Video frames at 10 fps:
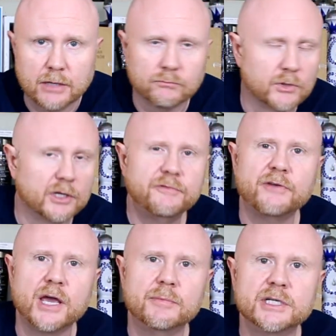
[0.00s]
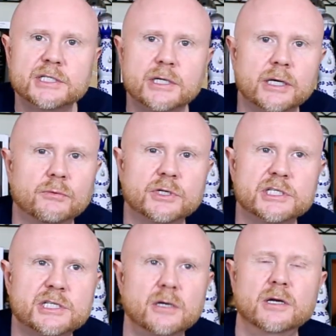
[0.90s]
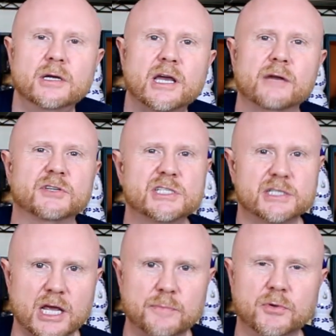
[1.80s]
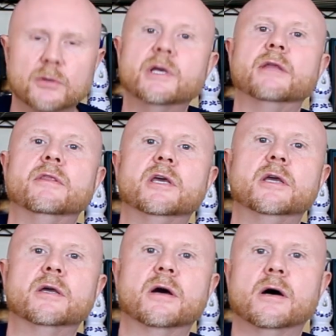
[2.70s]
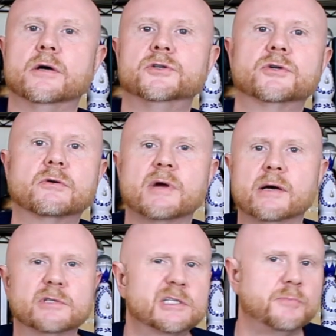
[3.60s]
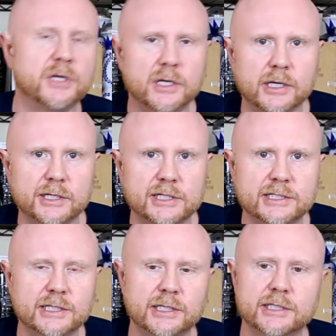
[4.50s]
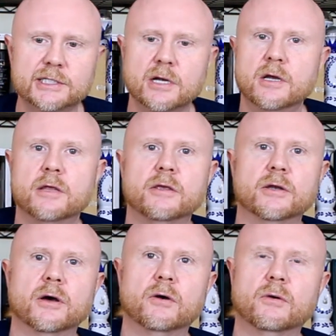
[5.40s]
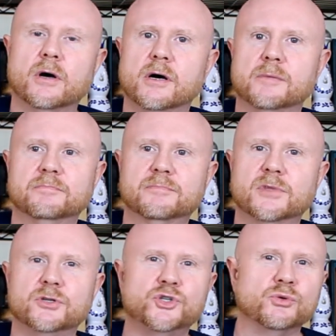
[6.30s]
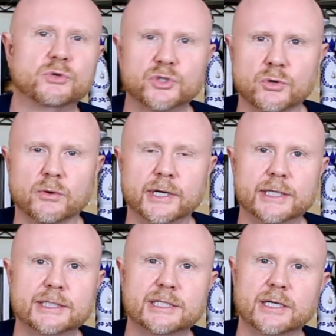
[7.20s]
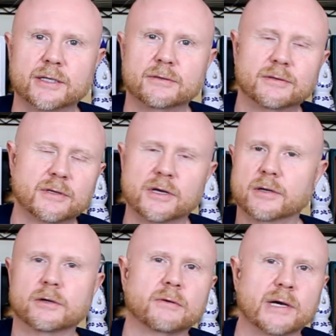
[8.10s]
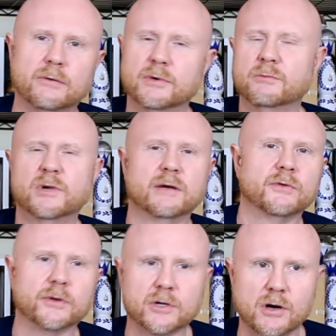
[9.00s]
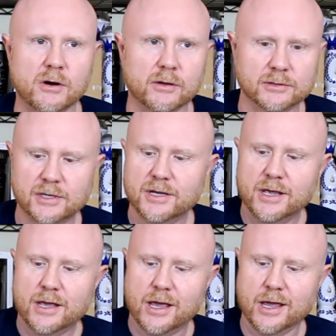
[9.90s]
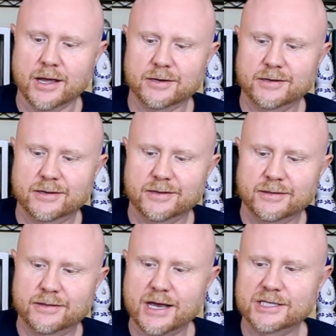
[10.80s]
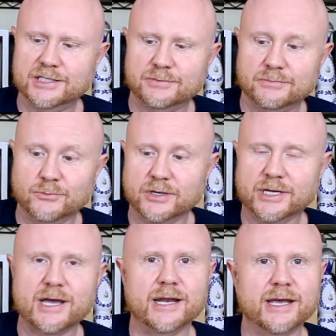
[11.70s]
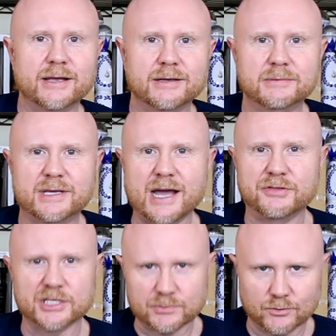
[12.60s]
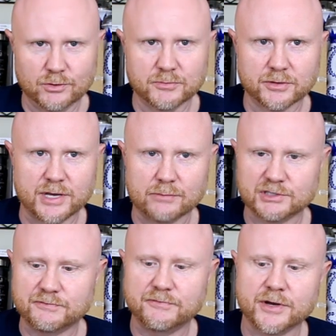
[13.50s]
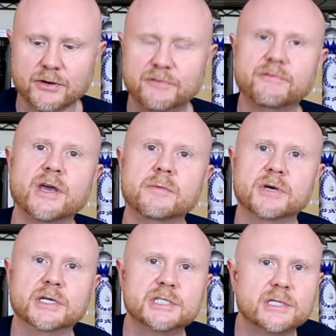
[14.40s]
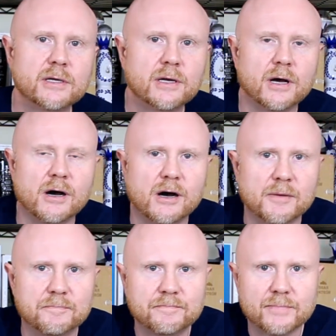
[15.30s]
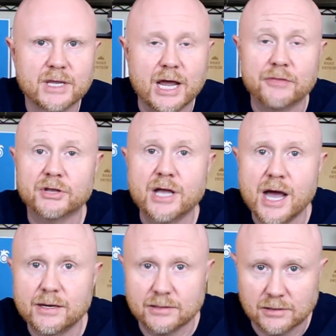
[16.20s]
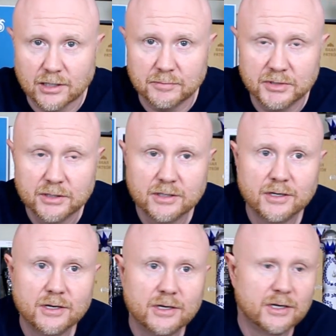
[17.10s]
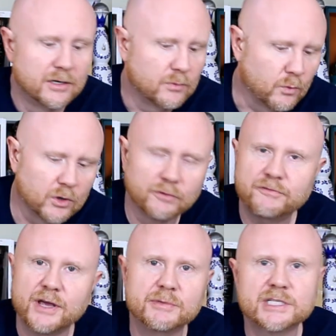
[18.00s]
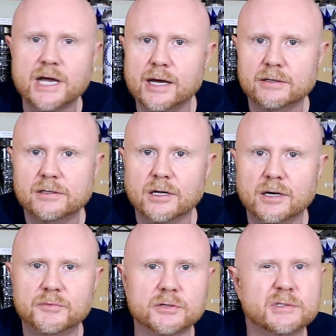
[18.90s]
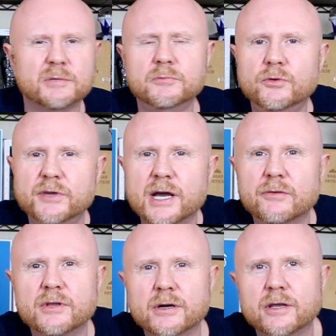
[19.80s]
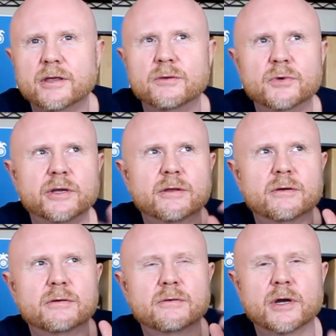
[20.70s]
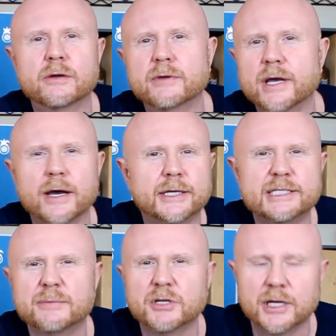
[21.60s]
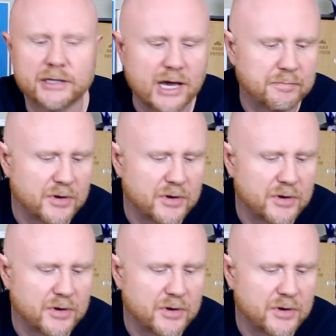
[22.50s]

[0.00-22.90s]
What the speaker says: Really famous. It was kind of a staple in the underground speakeasies, you know, the juke joints and the underground, whatever they're called. And that's where it kind of got this rumor that it was very famous at the Cotton Club. World famous Cotton Club. There was a movie out there, I think, with Gregory Hines, something like that.